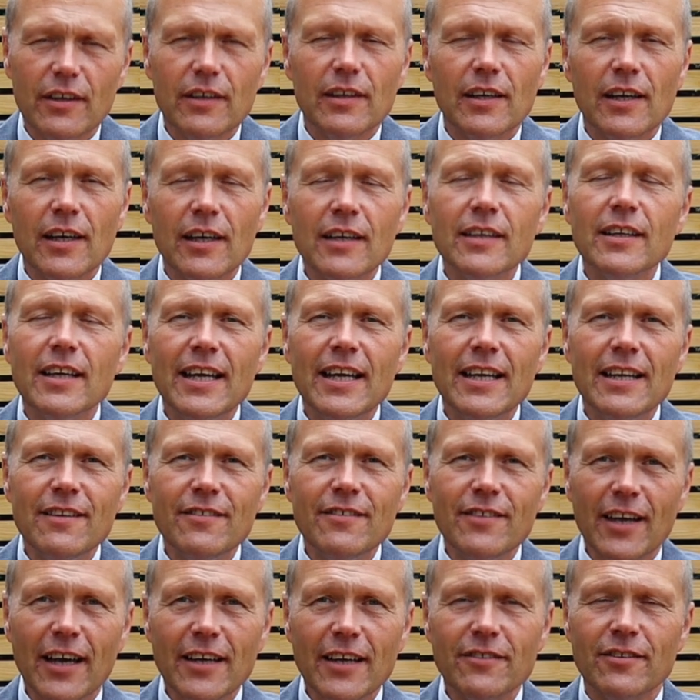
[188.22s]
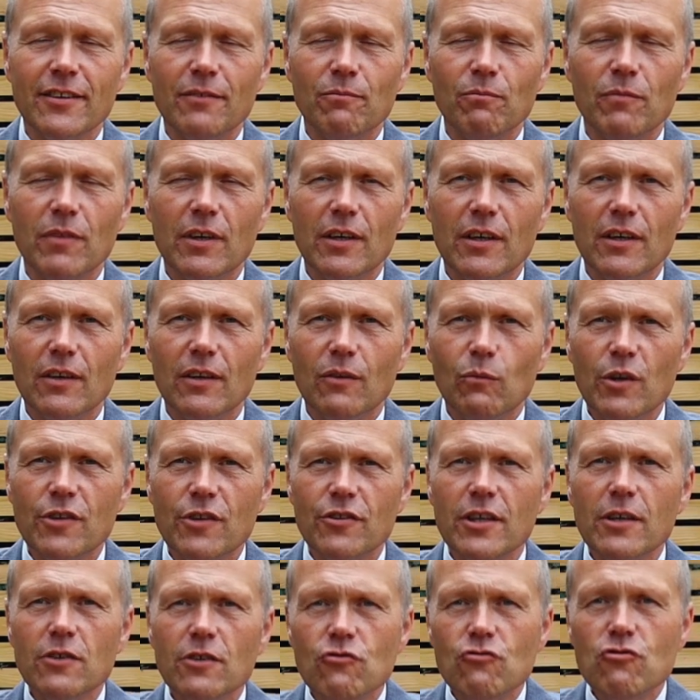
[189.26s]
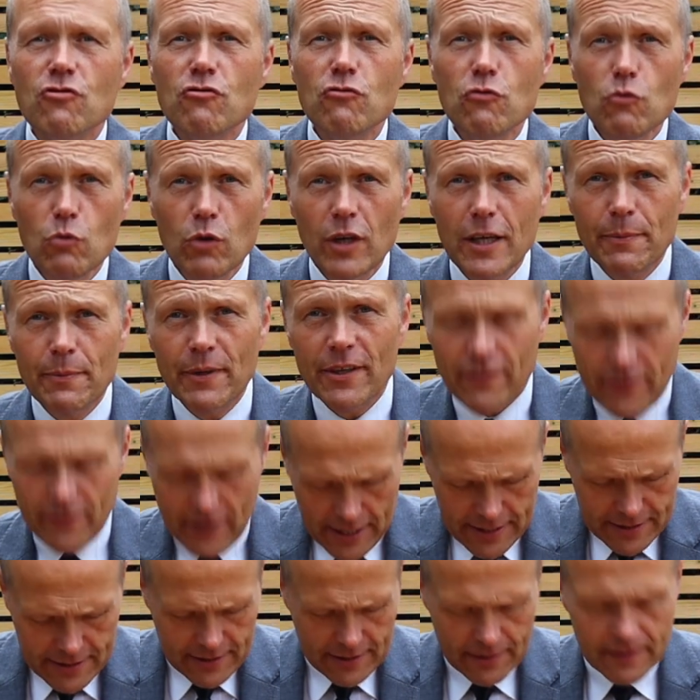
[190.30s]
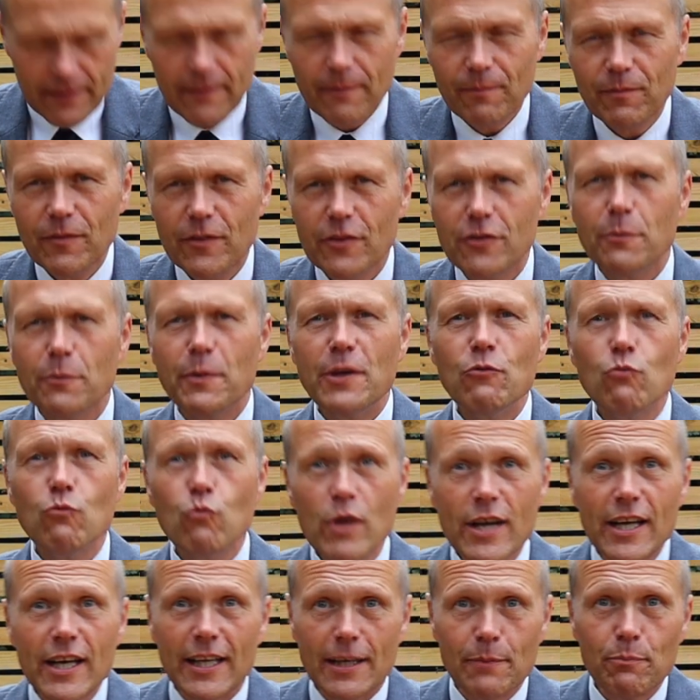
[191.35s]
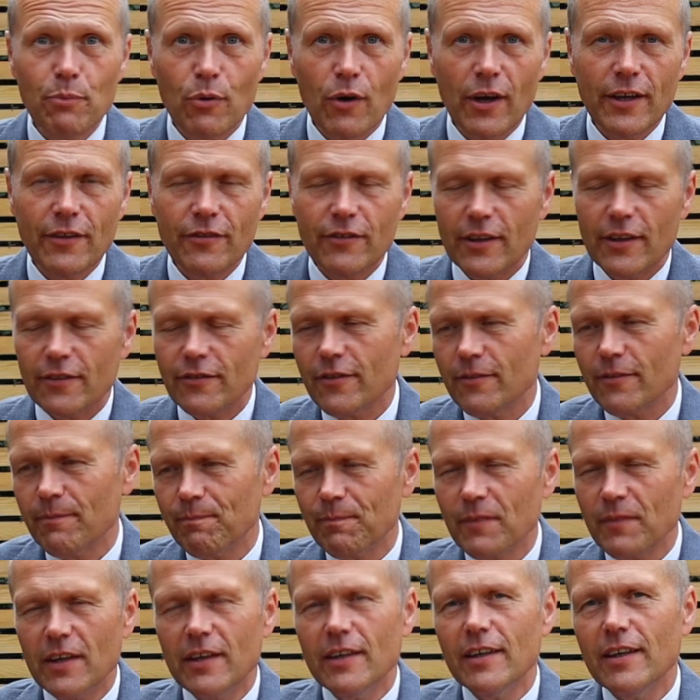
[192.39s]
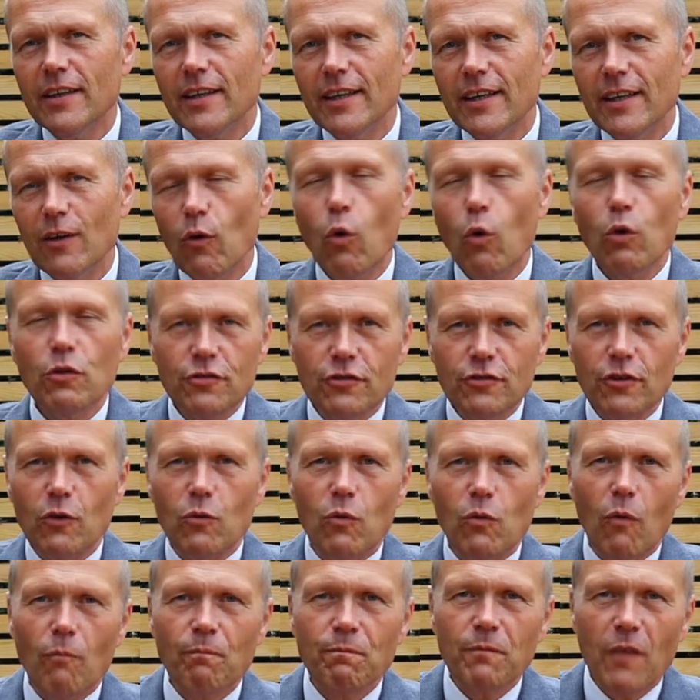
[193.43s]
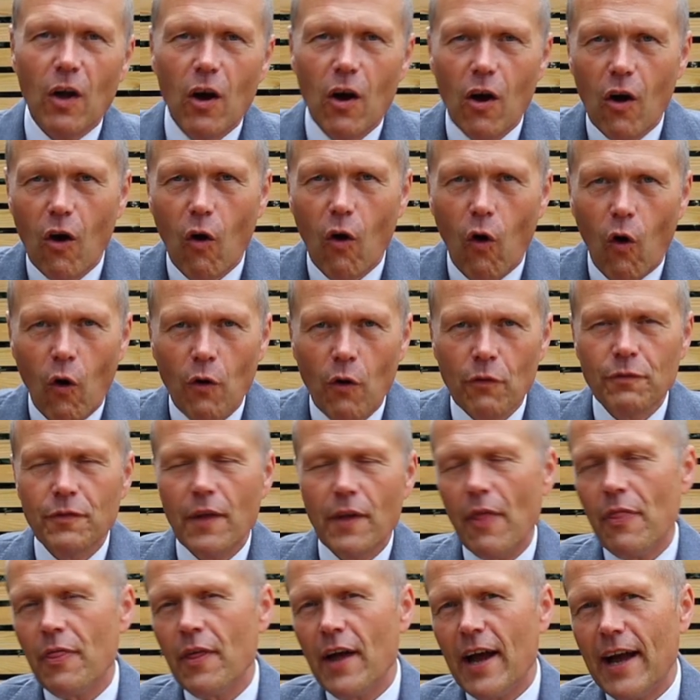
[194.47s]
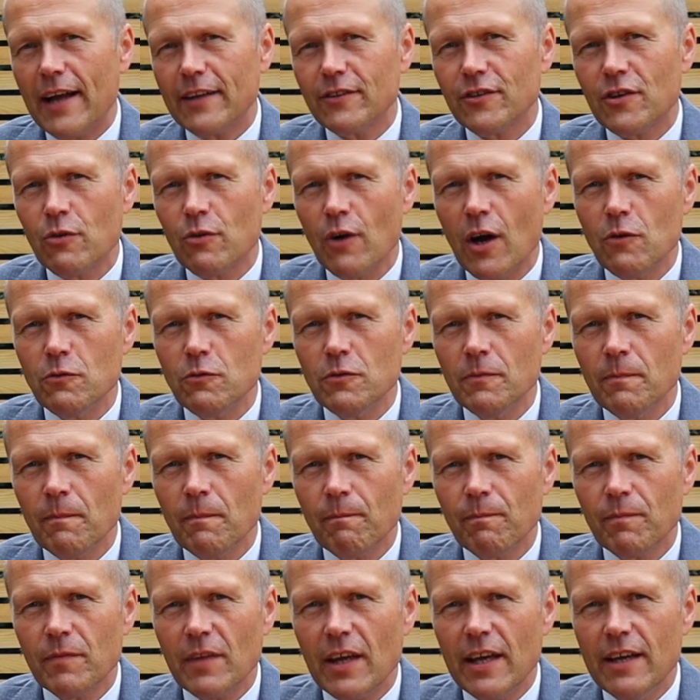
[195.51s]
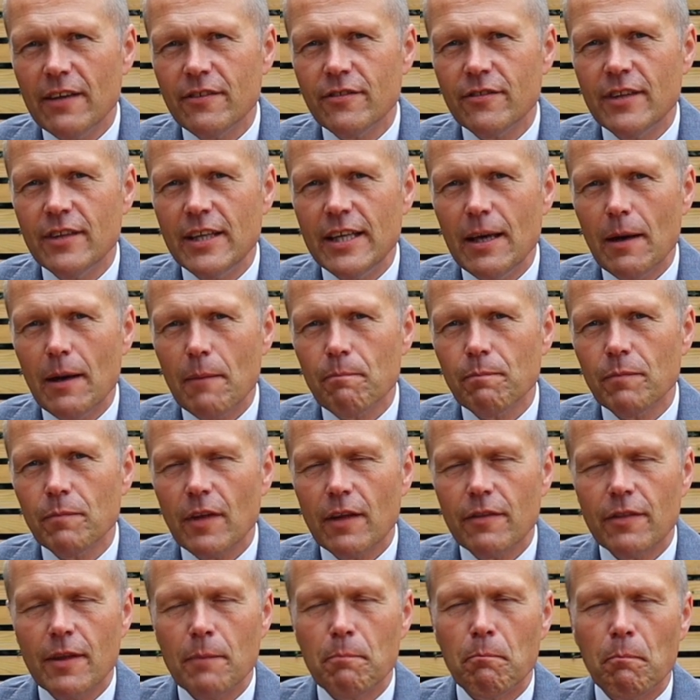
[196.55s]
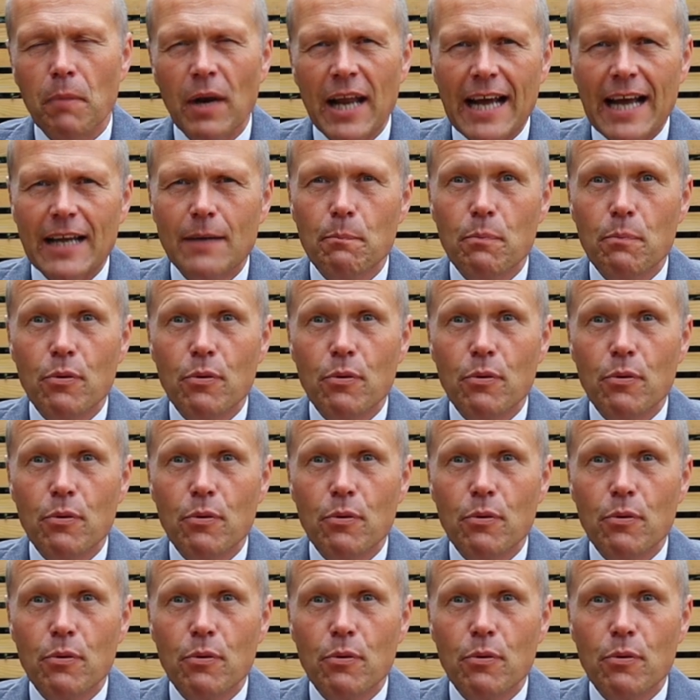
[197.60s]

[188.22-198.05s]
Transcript: and it is an item which can truly be said to be really priceless. Uh, also on that crown is the, the Black